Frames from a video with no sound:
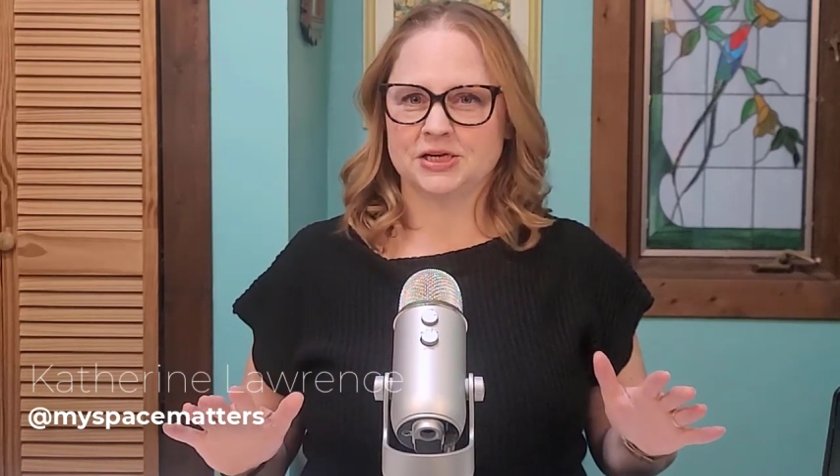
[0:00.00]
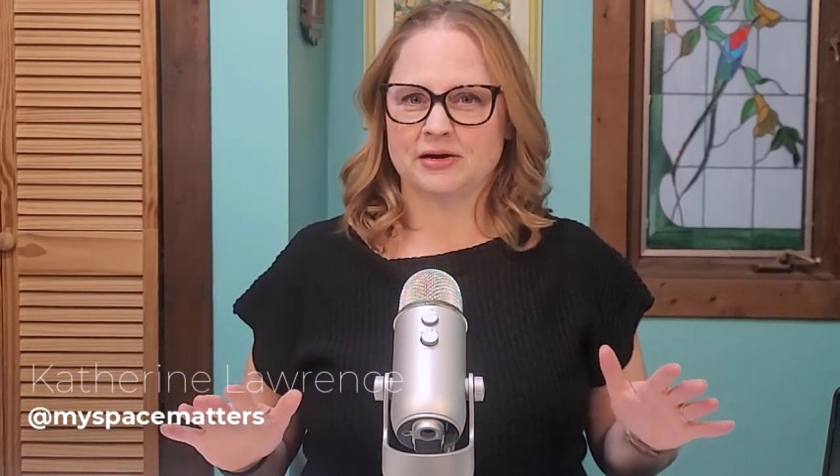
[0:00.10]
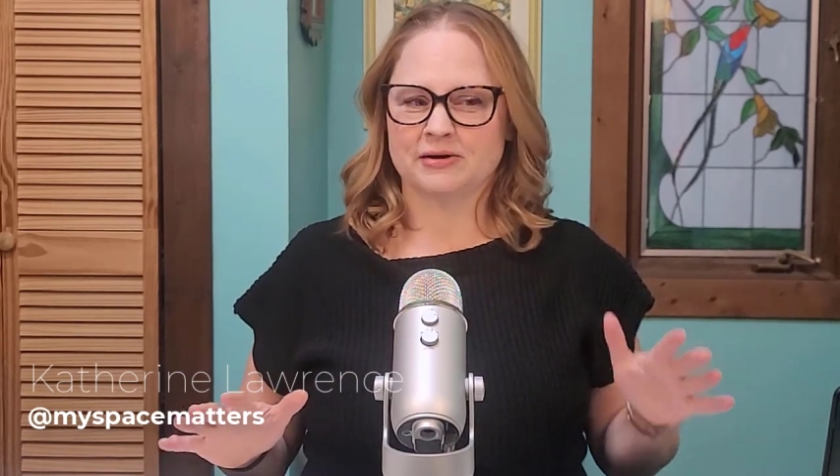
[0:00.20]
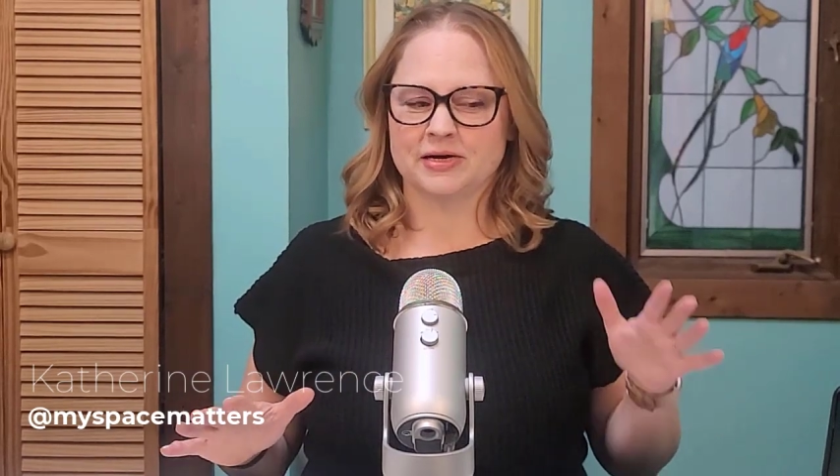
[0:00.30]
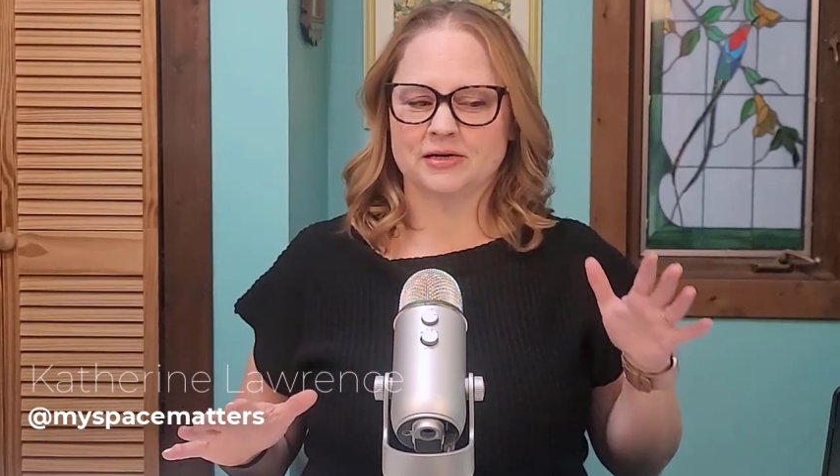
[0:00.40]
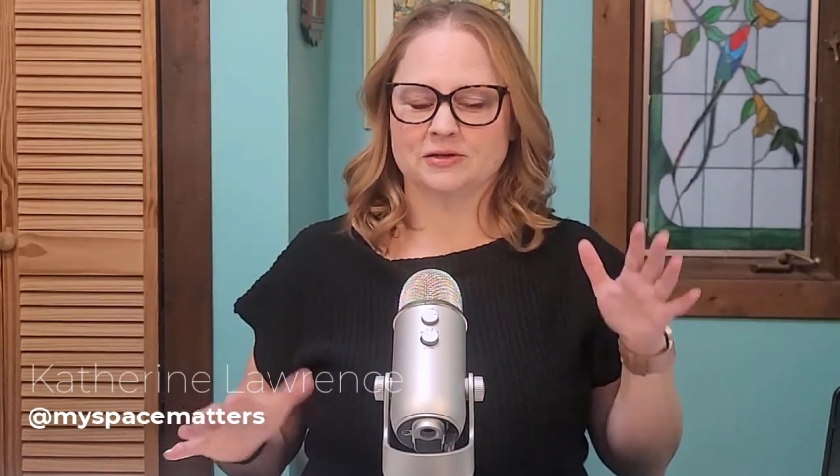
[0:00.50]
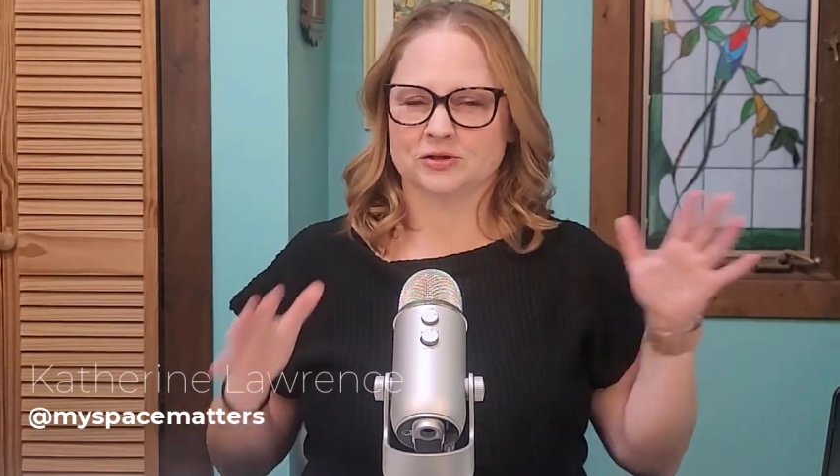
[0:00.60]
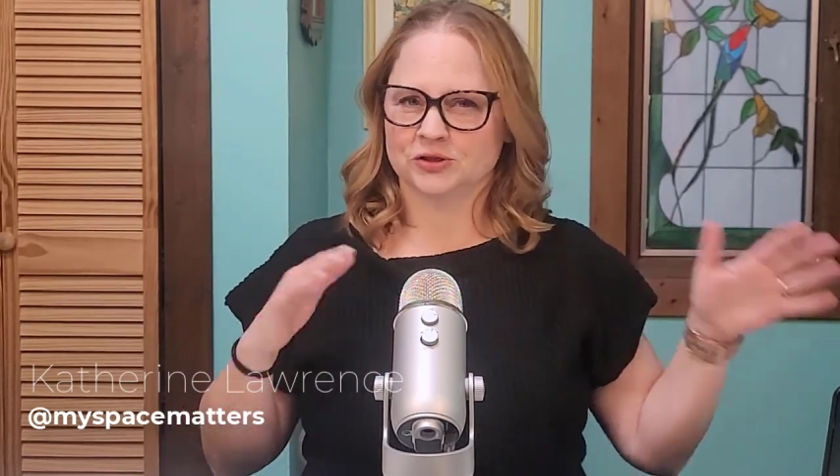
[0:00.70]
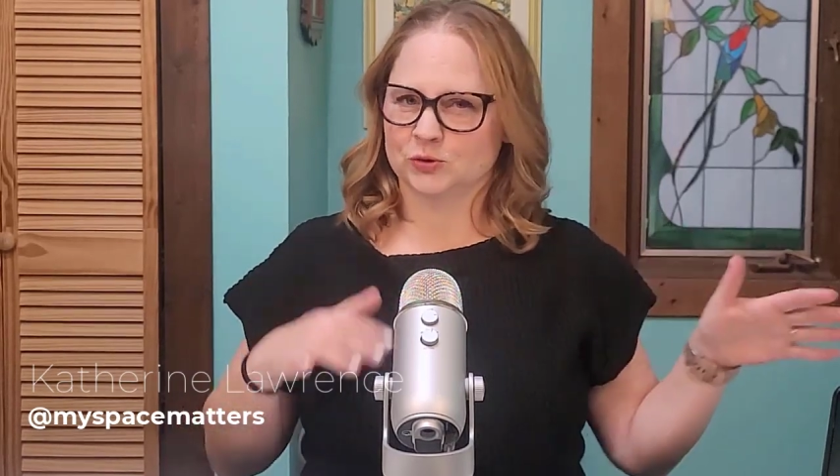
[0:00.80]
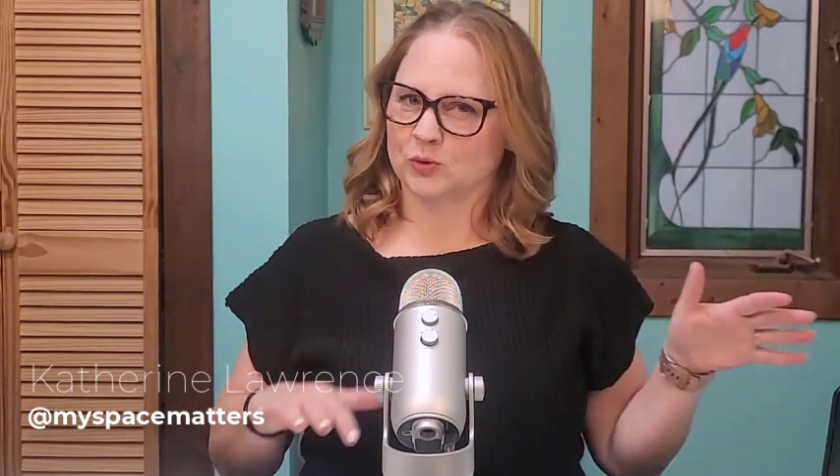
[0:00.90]
area to
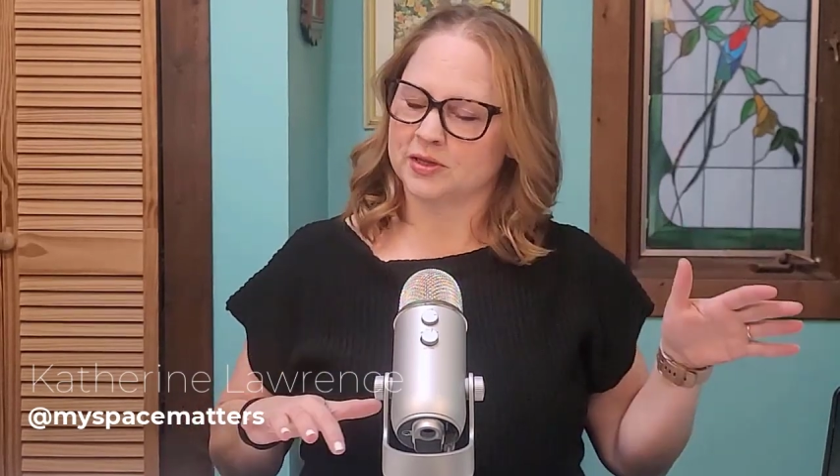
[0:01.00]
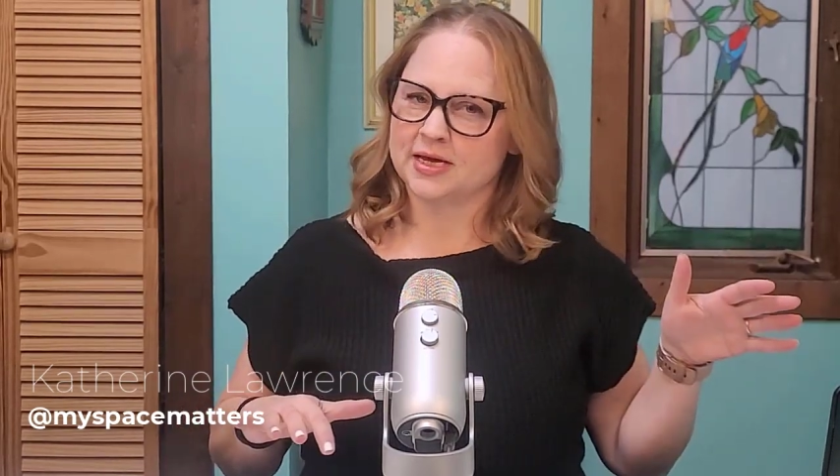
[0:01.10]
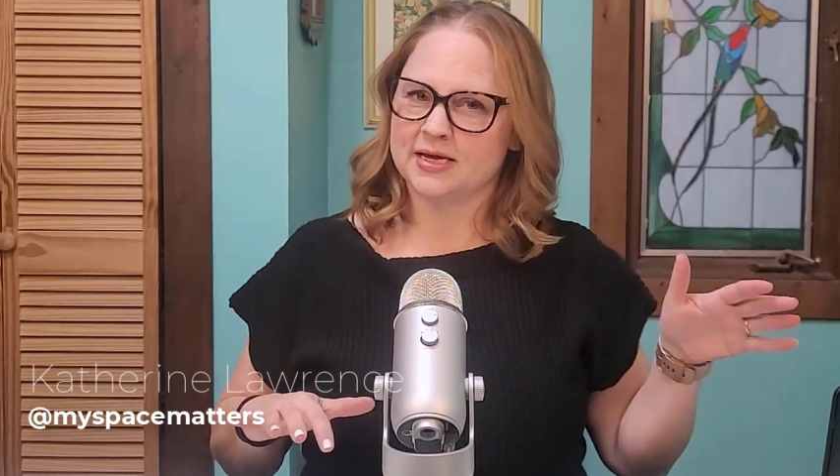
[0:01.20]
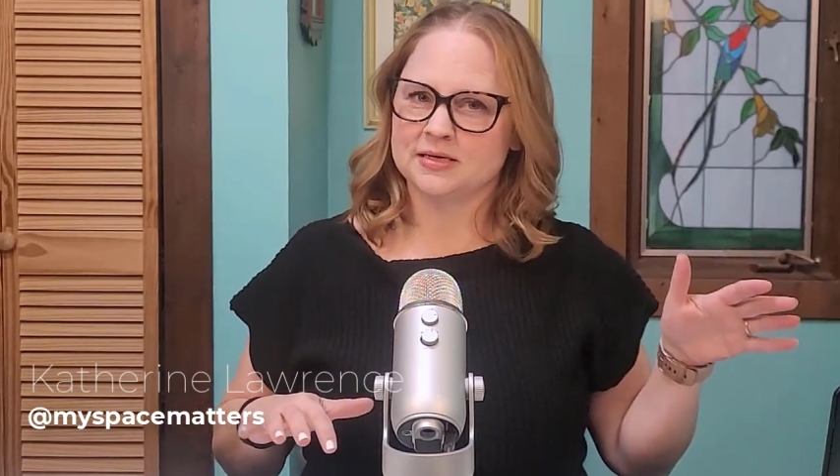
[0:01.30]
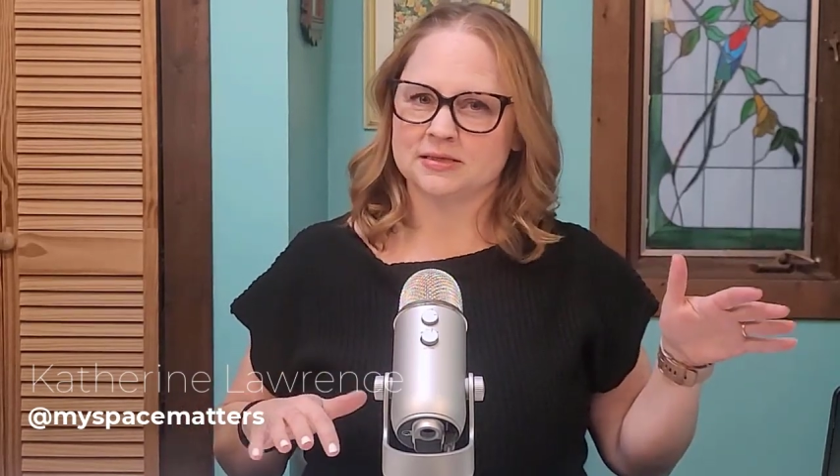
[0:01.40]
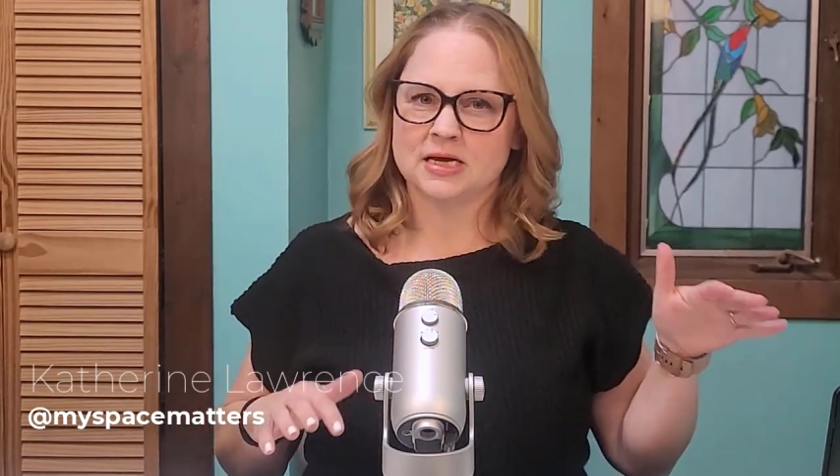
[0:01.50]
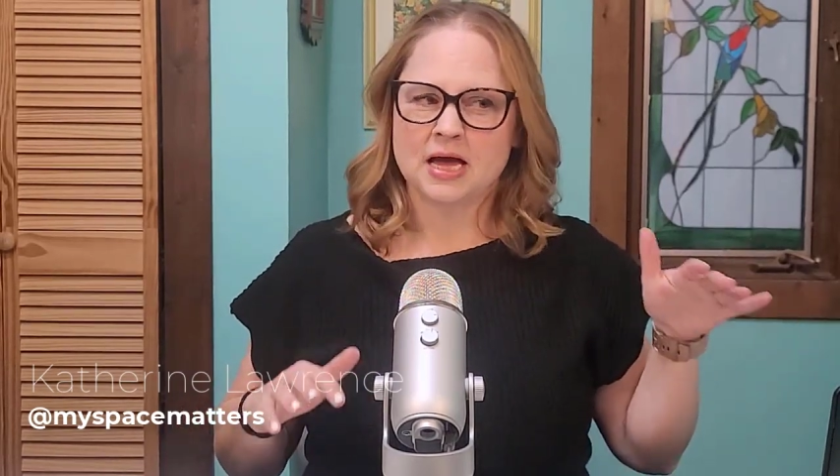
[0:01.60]
sort things,